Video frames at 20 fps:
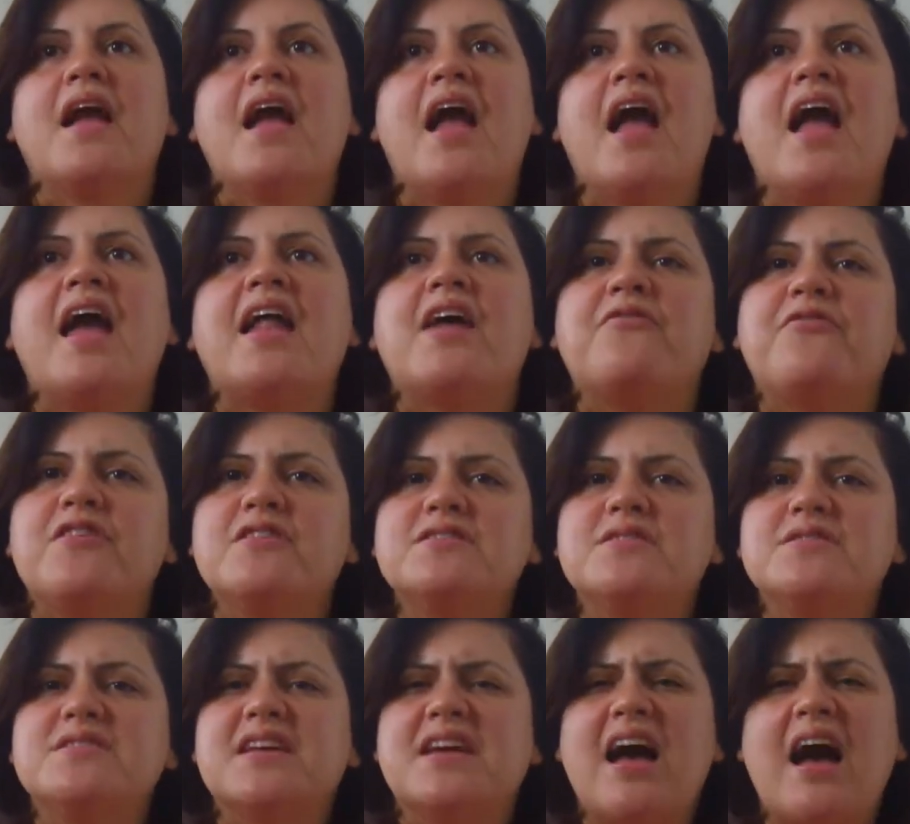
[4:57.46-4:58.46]
And at first
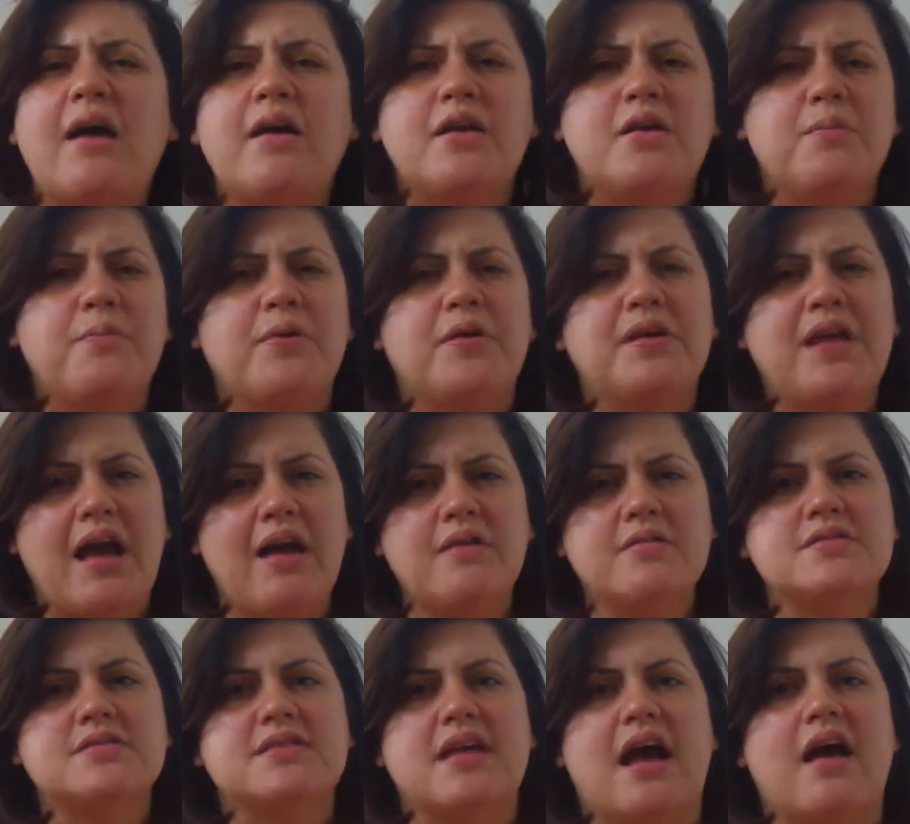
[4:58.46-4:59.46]
I was like, how do you
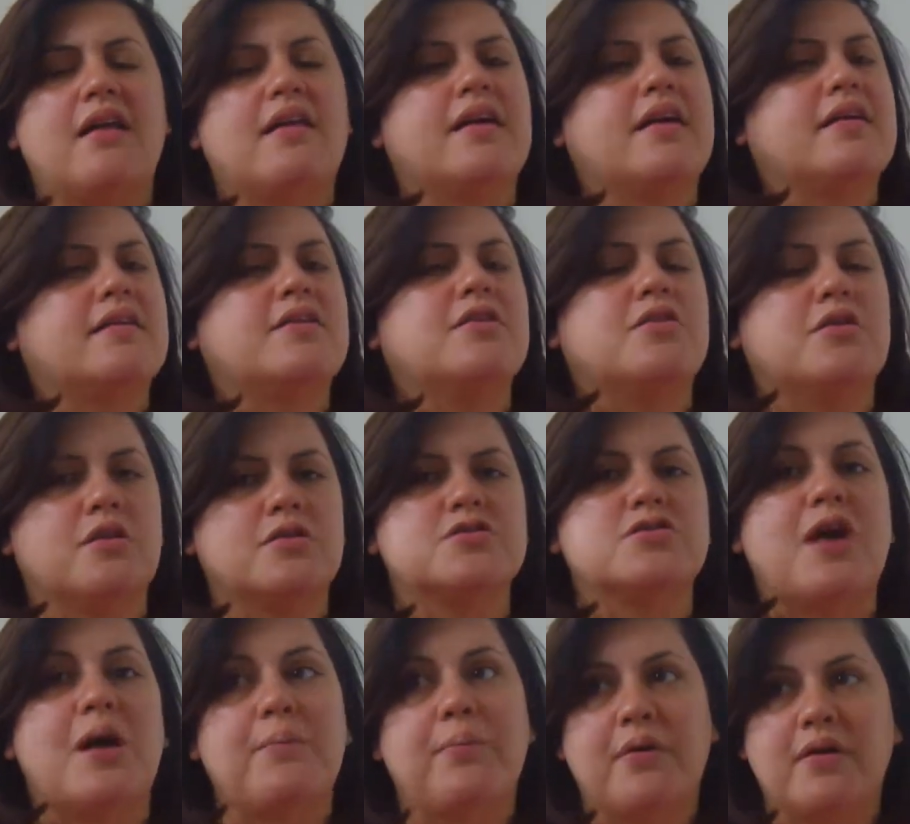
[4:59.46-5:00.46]
pronounce that? Like, you know,
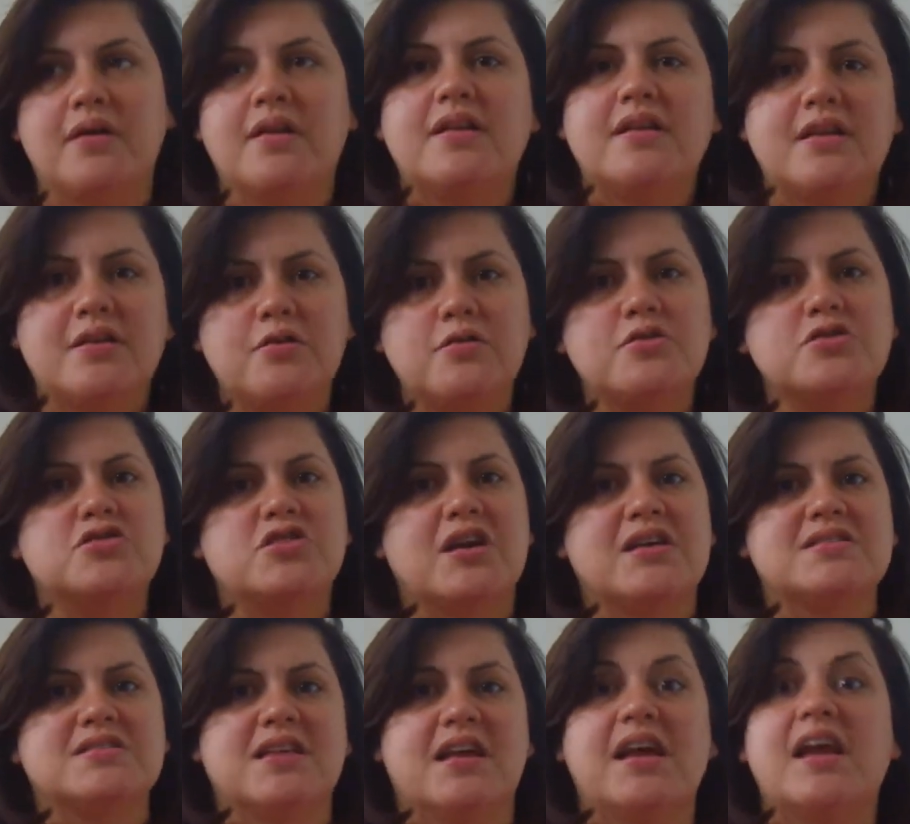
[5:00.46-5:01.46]
so I put it in the Google
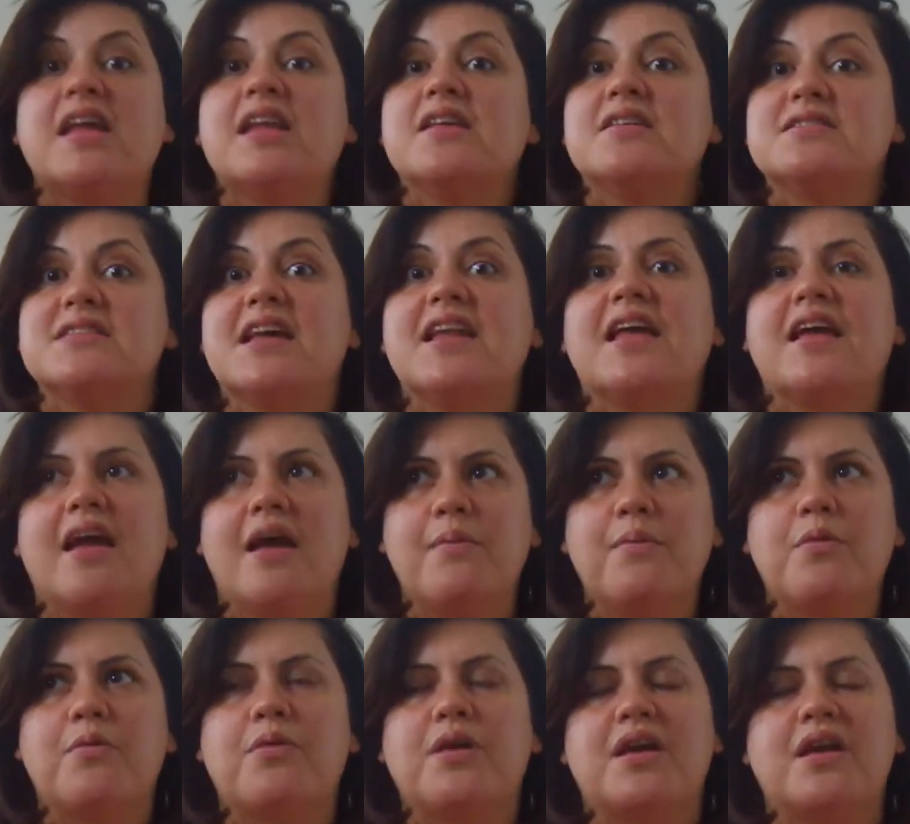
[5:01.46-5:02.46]
Translate and it said
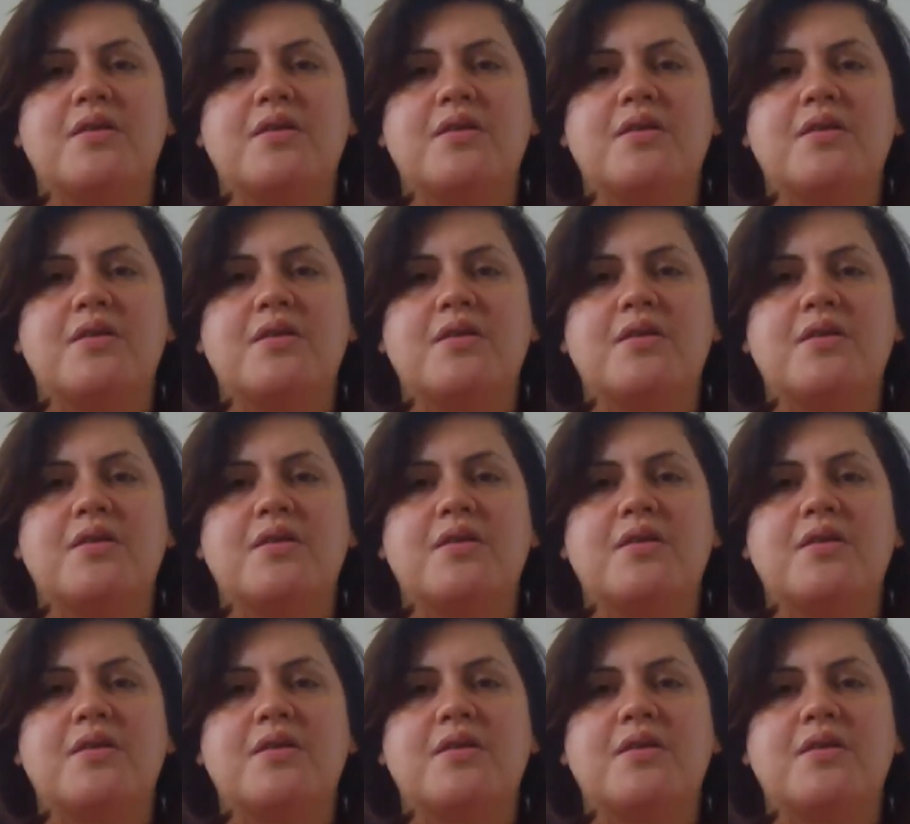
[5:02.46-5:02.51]
Emery.